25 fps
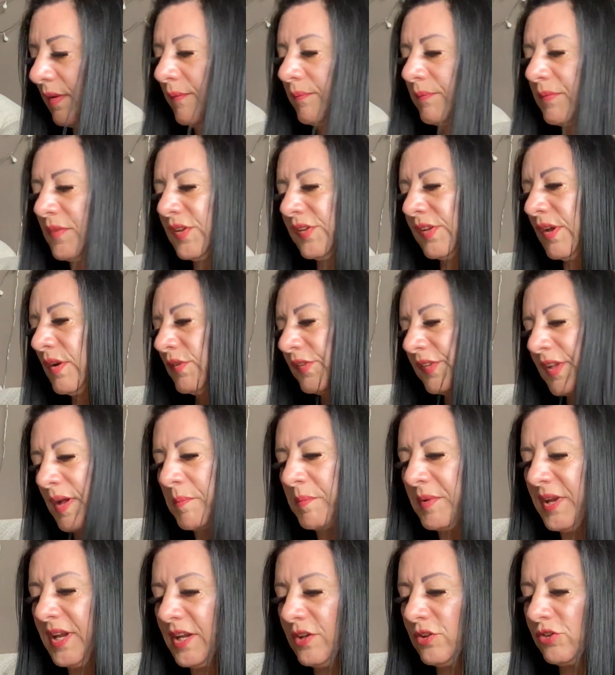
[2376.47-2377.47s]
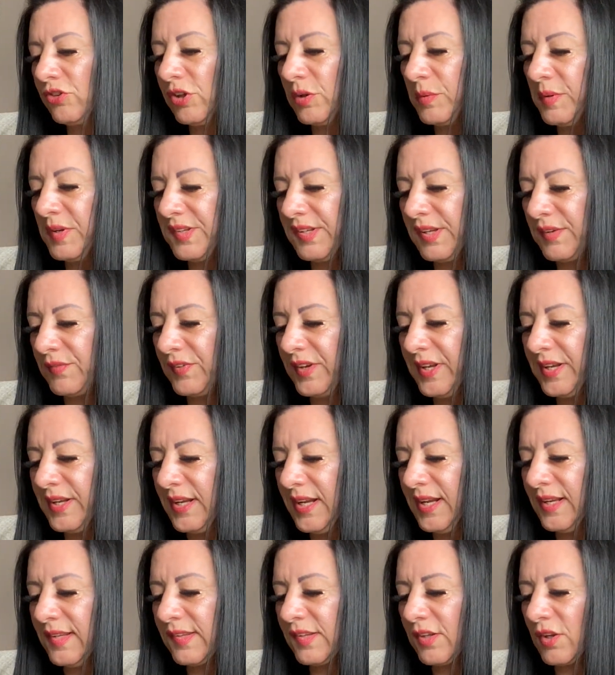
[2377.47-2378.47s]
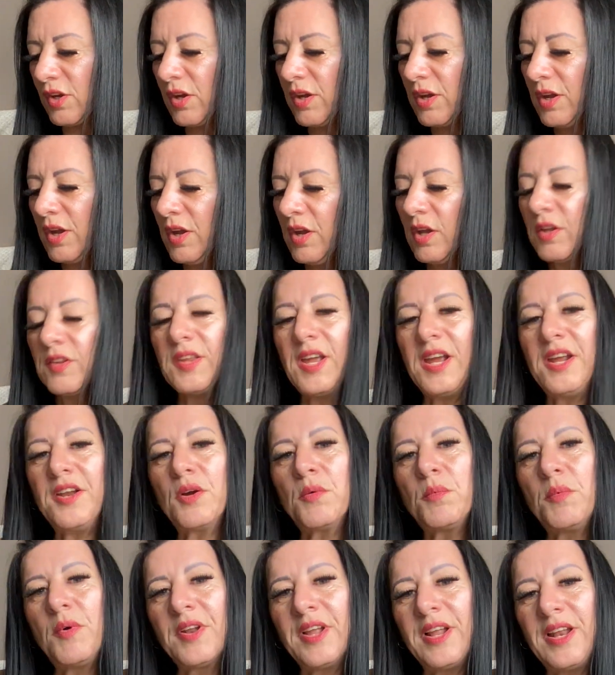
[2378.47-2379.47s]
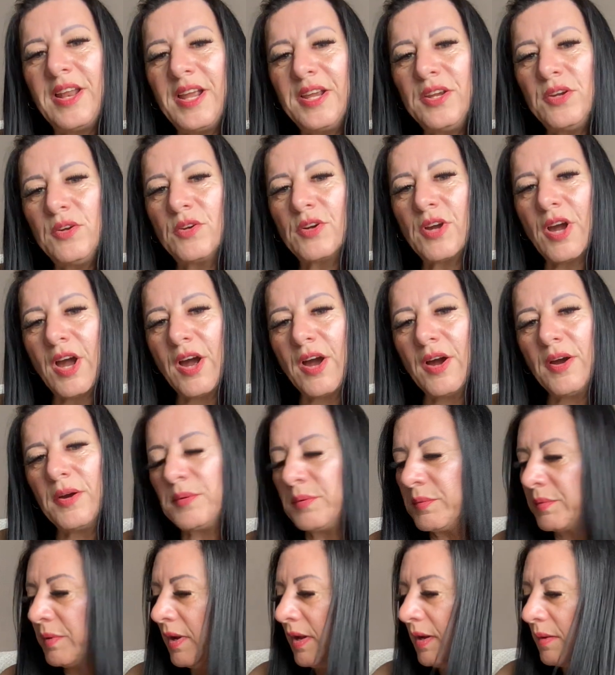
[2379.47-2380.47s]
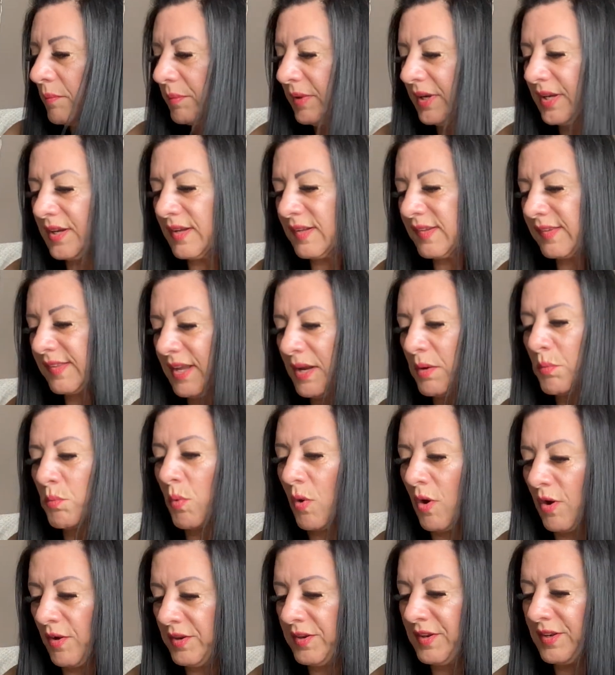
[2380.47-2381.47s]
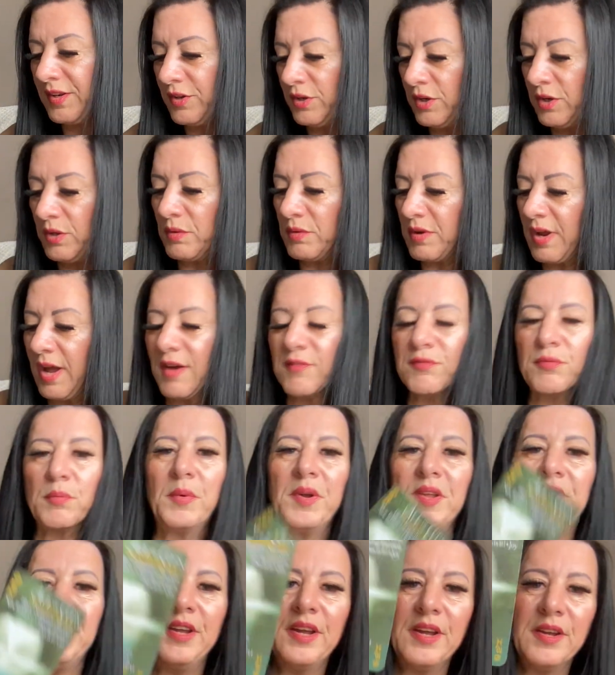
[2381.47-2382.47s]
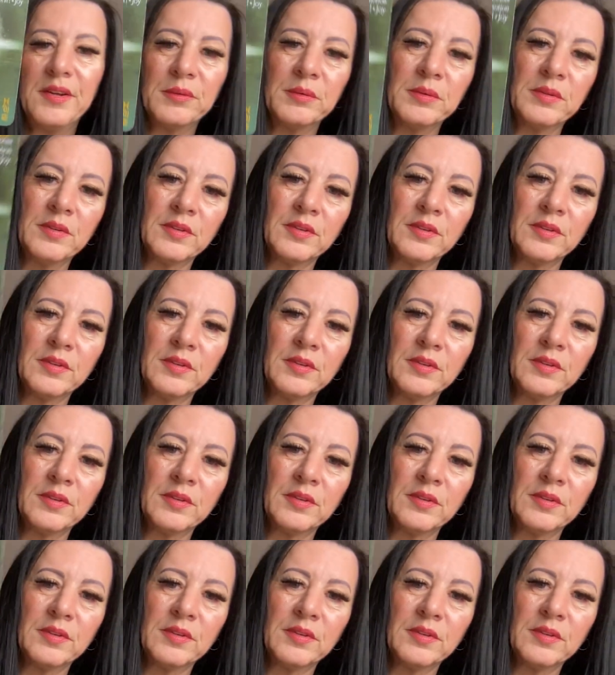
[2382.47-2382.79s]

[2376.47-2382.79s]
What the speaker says: So somebody intuitively needs to, they don't want to let you go because they want new love with you.